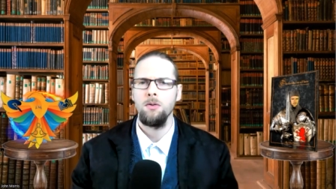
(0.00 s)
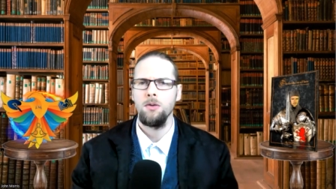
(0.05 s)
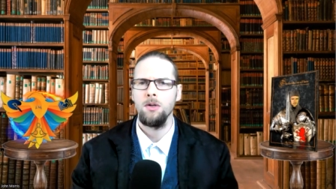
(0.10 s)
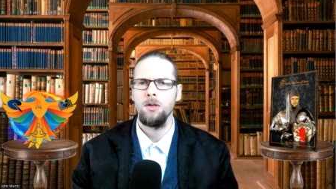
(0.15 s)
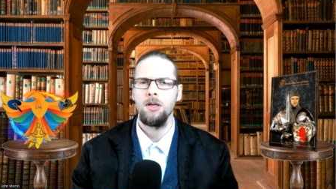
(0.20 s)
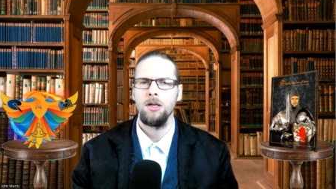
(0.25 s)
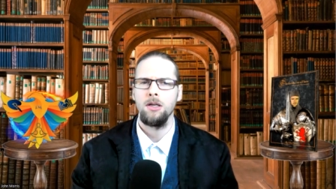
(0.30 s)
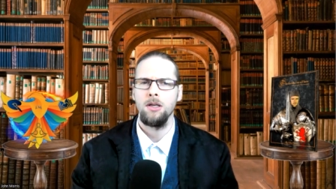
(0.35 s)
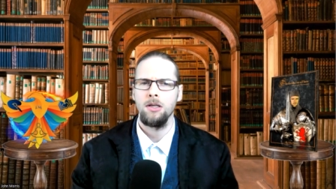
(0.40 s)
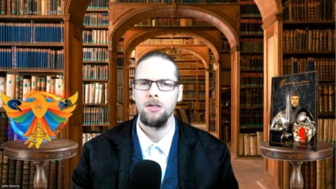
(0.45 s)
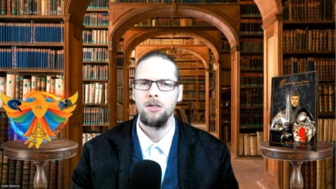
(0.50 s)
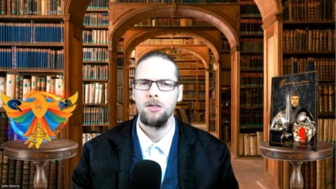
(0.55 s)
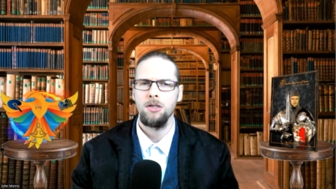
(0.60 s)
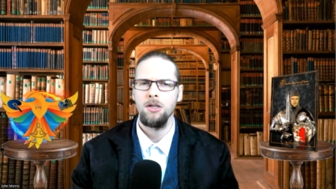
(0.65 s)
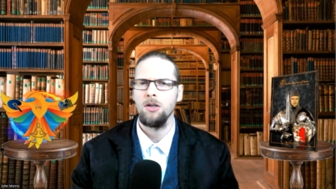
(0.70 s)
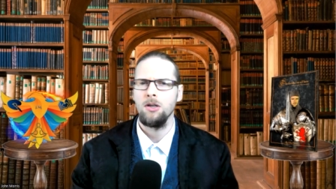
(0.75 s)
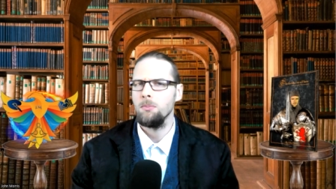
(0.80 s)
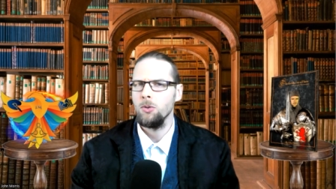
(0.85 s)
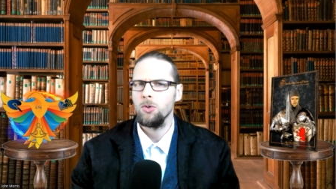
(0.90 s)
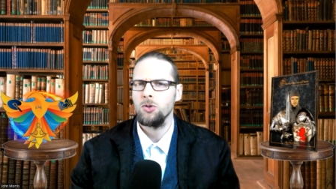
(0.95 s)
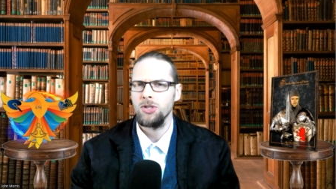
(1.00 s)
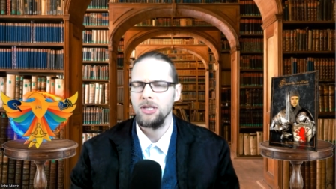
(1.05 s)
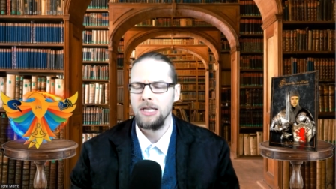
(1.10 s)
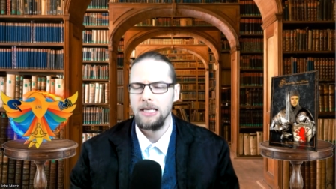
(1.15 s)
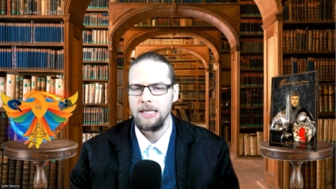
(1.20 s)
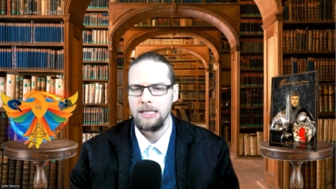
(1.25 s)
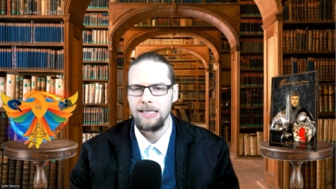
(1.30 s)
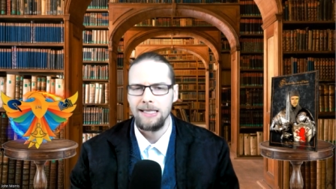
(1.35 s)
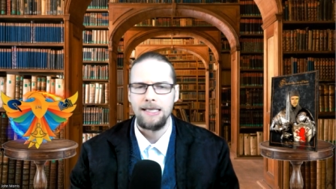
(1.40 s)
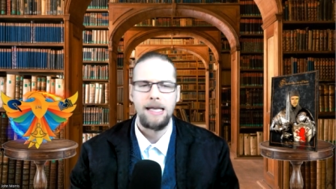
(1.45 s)
and and it's you know most of the
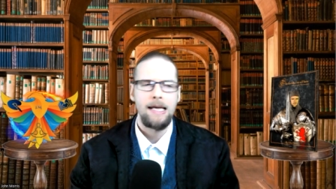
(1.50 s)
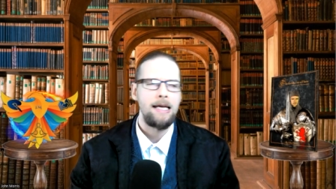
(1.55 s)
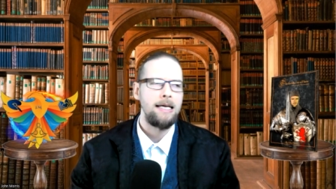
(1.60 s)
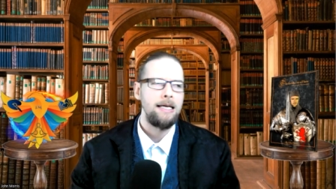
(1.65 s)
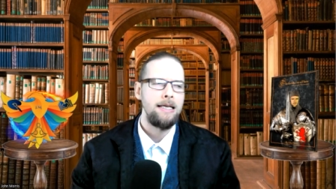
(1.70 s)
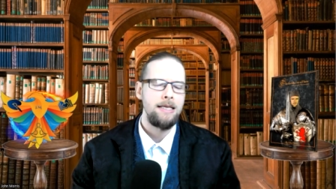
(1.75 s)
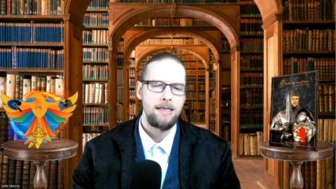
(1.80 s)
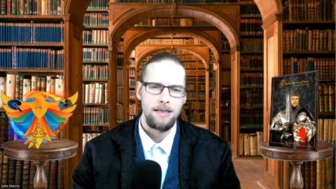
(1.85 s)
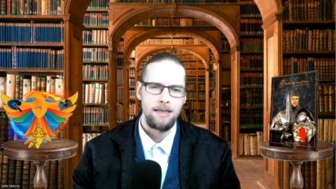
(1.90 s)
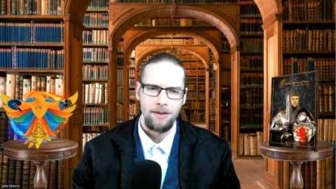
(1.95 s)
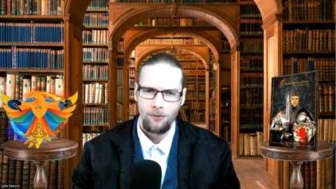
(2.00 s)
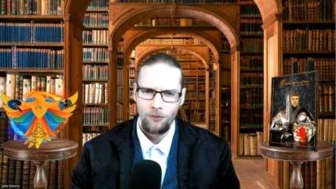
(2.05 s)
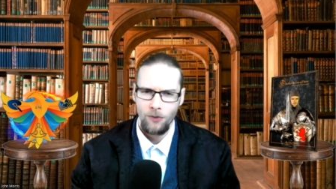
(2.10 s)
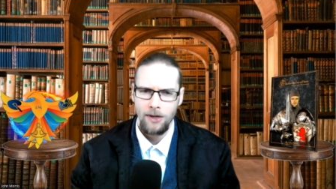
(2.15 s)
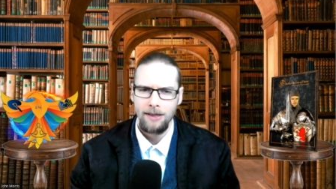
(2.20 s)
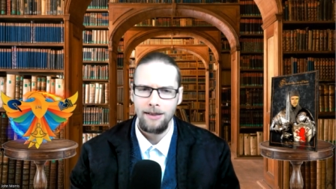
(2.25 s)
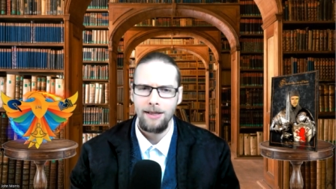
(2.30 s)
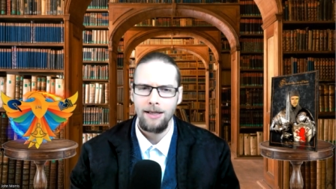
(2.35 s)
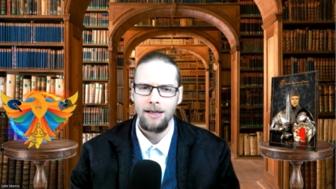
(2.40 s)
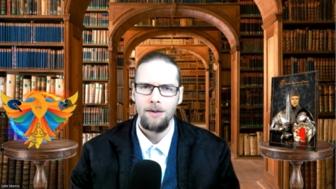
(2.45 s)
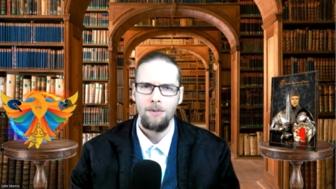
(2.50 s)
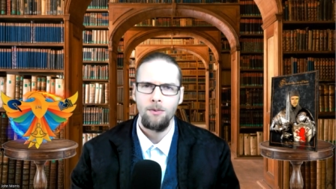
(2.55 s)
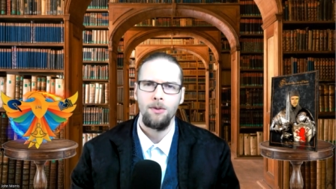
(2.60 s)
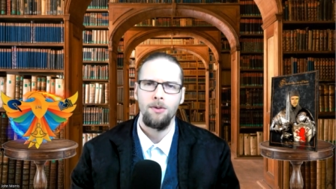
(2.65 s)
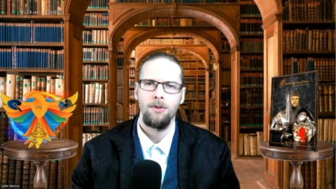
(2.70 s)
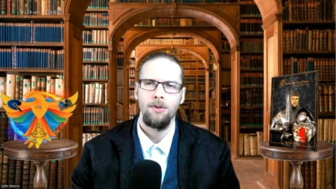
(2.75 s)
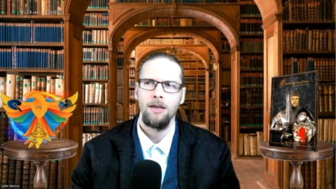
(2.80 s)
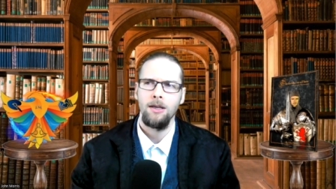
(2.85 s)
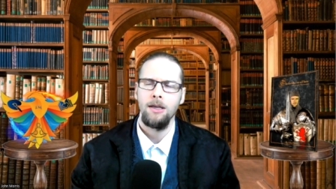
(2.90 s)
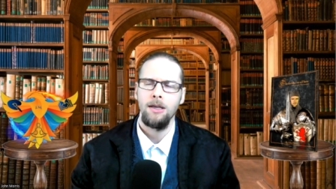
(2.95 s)
kids are nice and they're friendly and
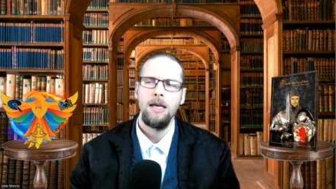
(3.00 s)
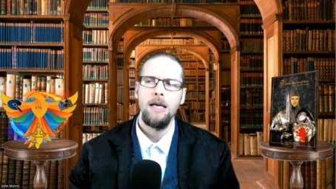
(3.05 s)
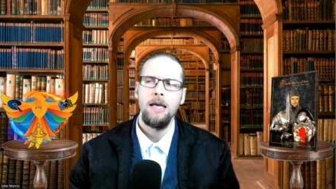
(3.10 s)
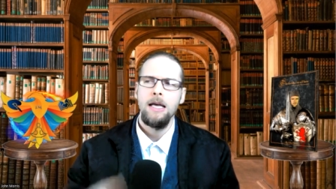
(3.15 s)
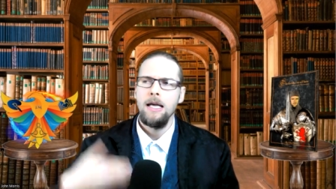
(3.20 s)
everything.